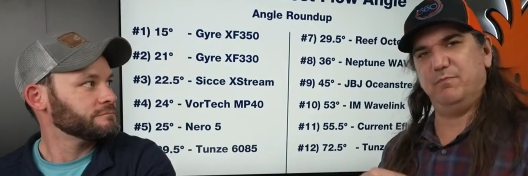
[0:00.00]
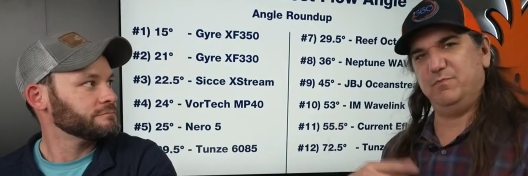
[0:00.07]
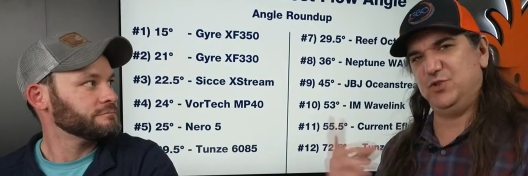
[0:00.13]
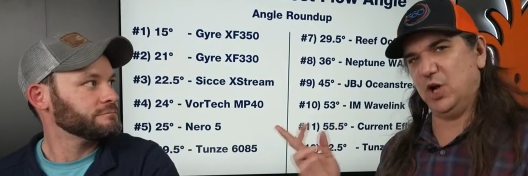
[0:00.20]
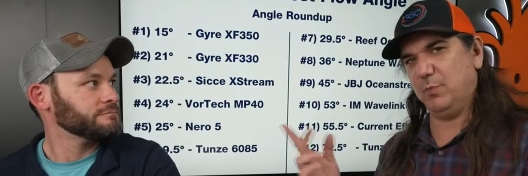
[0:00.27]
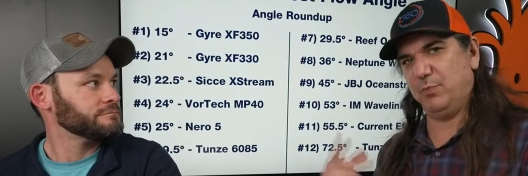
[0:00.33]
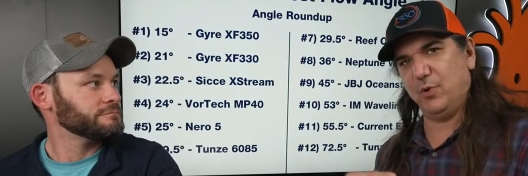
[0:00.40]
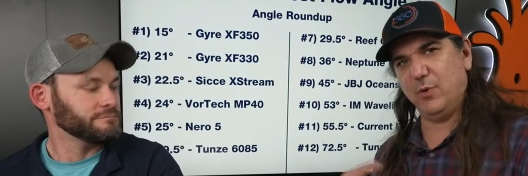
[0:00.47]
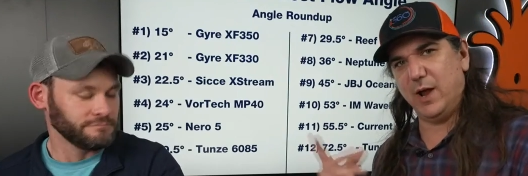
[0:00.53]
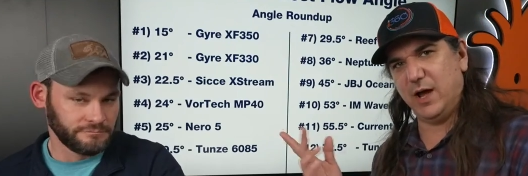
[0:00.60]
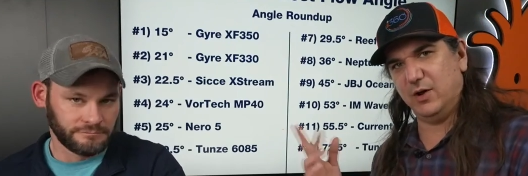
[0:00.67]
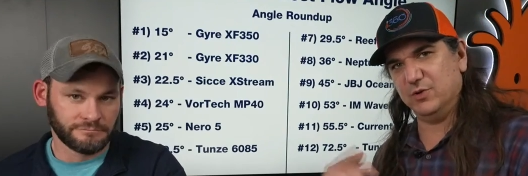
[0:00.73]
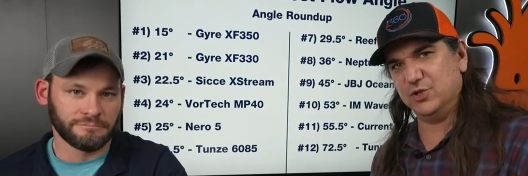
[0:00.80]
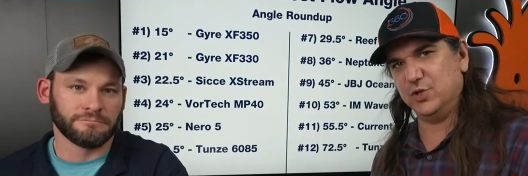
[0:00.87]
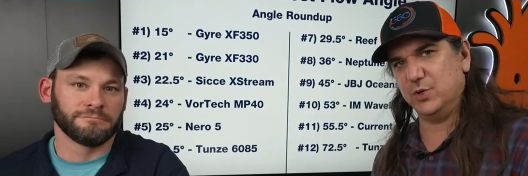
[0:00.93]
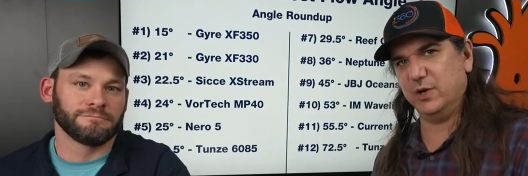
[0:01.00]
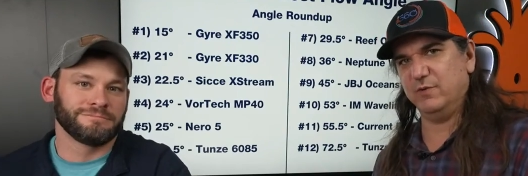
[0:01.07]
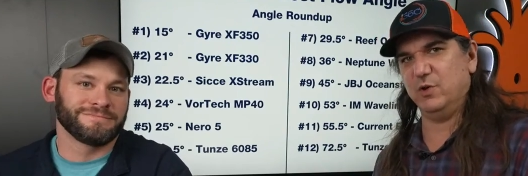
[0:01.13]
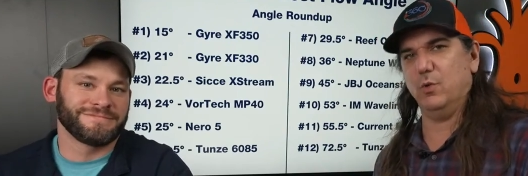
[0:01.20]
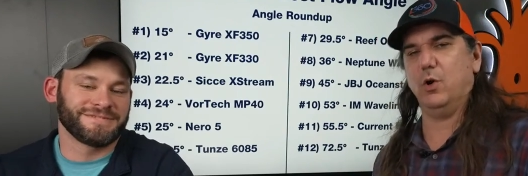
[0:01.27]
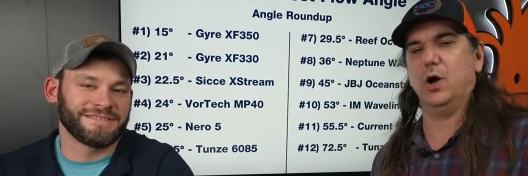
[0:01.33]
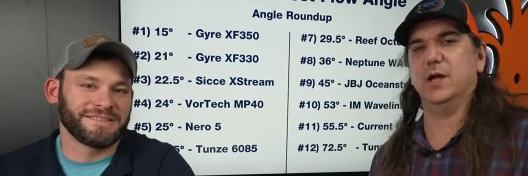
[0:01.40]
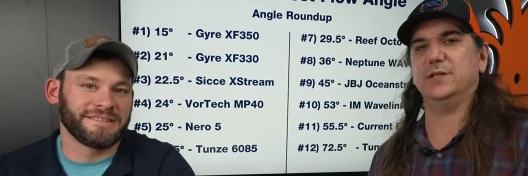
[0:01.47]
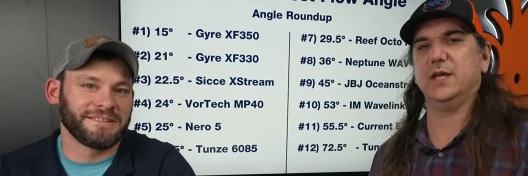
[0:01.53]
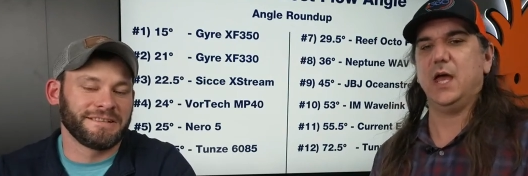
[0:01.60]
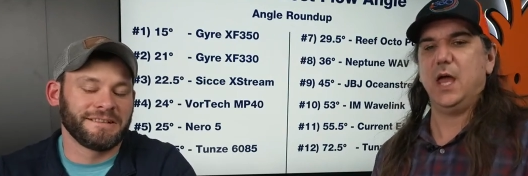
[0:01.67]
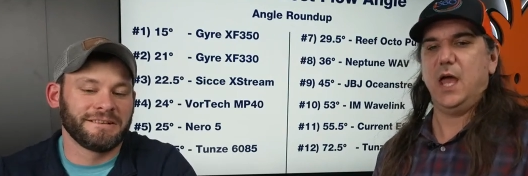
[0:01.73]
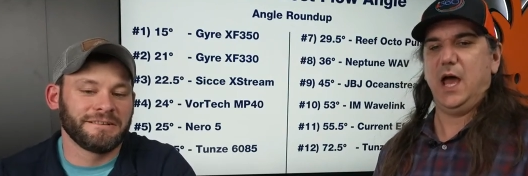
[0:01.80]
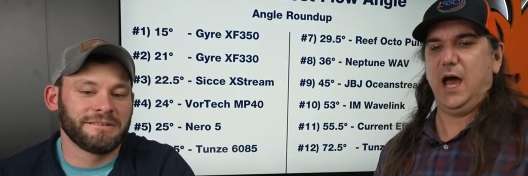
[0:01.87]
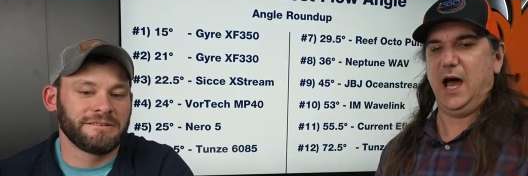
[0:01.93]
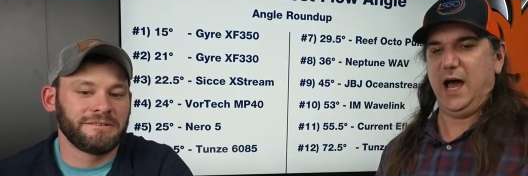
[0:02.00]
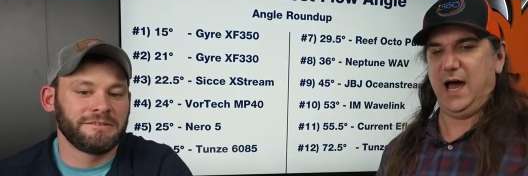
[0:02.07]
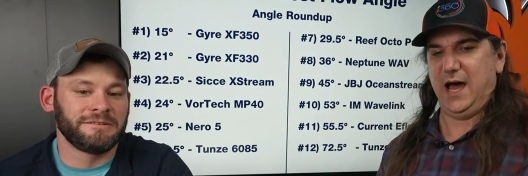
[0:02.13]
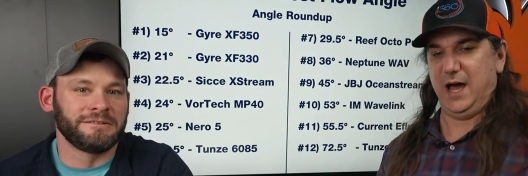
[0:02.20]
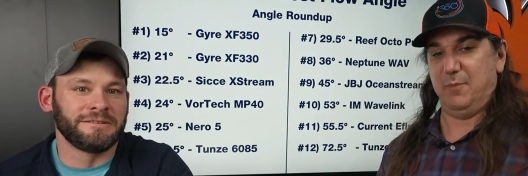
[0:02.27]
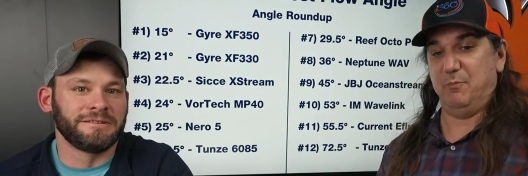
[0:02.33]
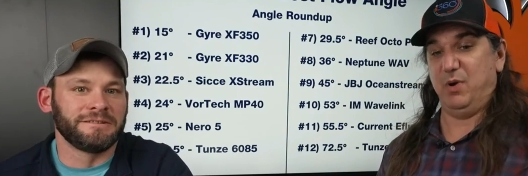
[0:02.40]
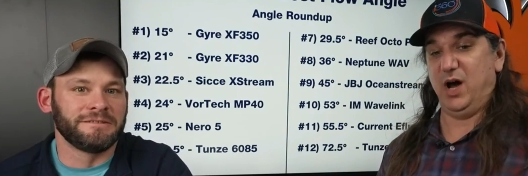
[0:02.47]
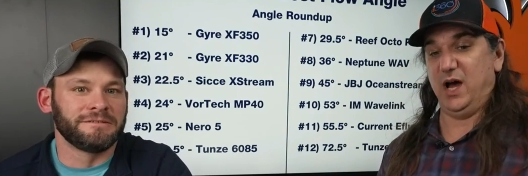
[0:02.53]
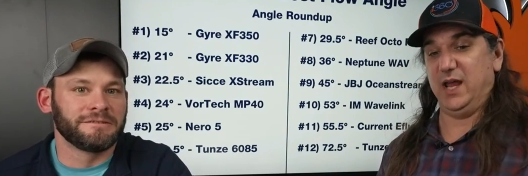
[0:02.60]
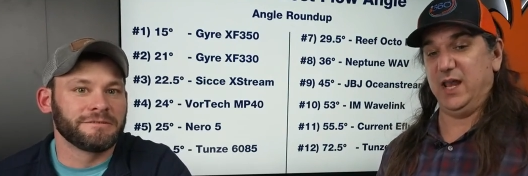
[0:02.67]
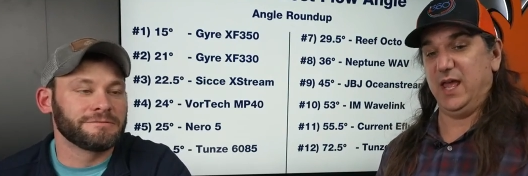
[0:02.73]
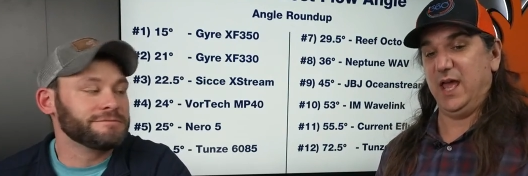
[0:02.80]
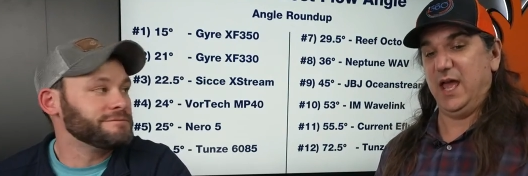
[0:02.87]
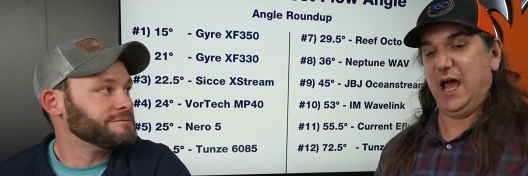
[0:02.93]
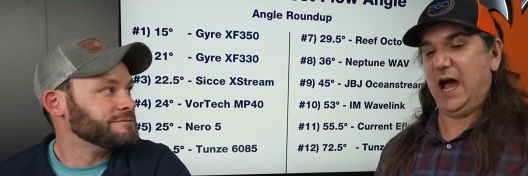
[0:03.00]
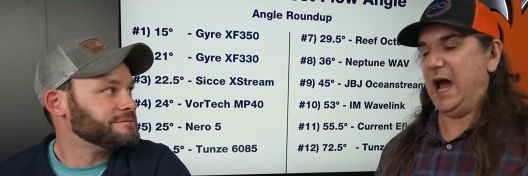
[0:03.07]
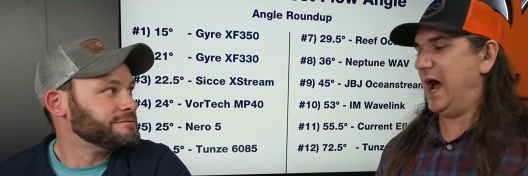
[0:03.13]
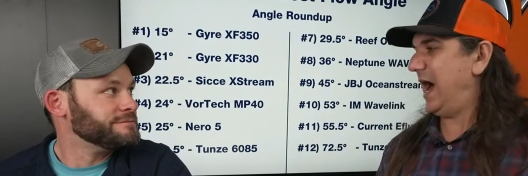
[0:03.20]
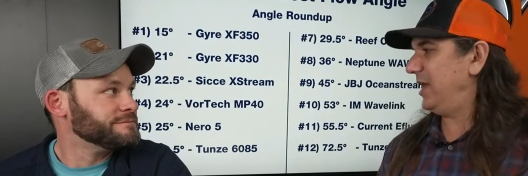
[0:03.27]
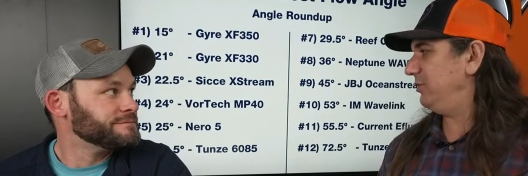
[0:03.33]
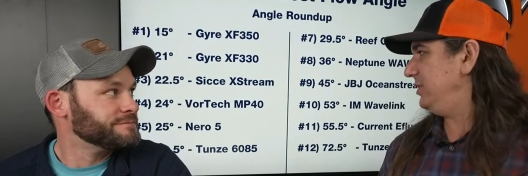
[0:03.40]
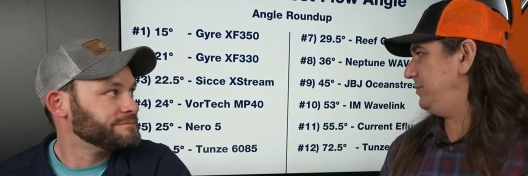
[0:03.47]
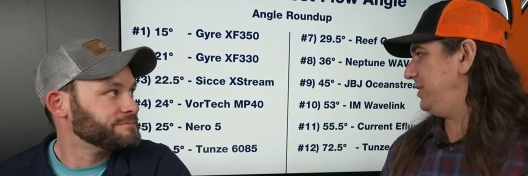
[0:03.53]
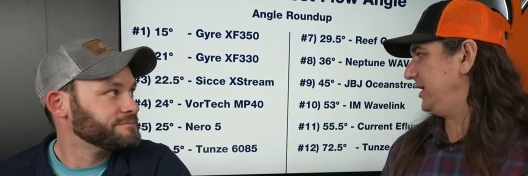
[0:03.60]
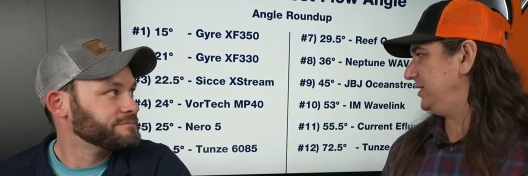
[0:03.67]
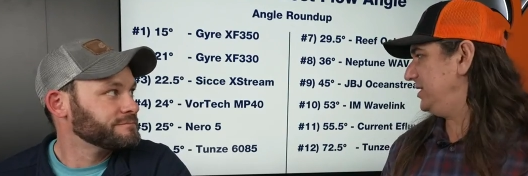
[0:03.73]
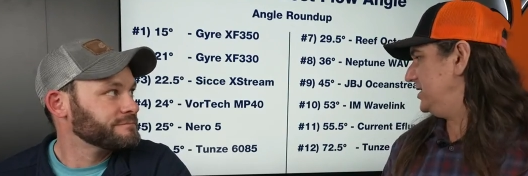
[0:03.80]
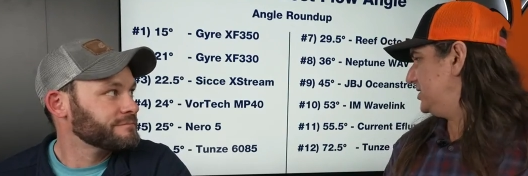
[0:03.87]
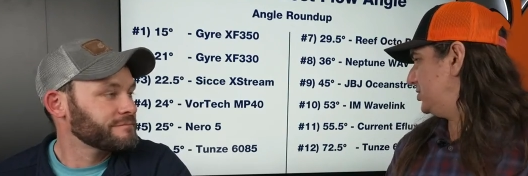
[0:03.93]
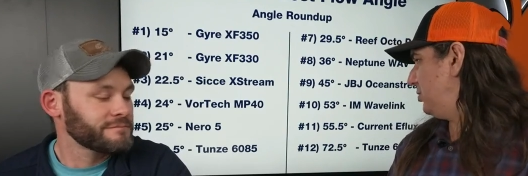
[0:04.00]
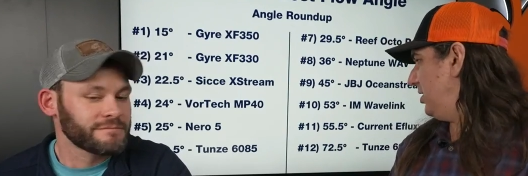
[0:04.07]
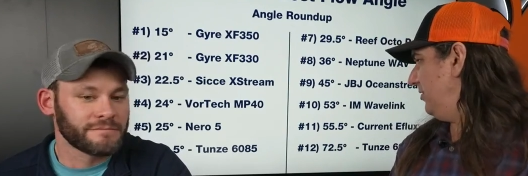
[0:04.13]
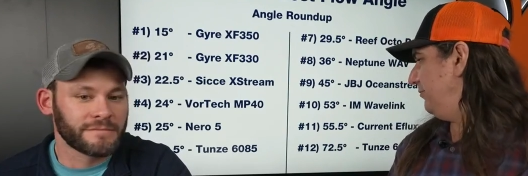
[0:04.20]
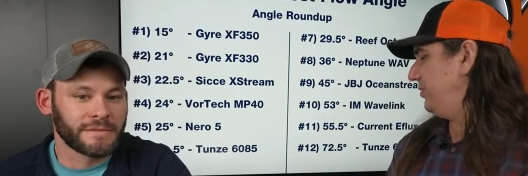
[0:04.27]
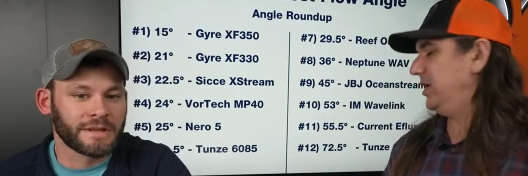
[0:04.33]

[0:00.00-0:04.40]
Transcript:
Speaker 1: Jump around, mm-hmm. do whatever you want. Uh, but uh, how do we pick these 12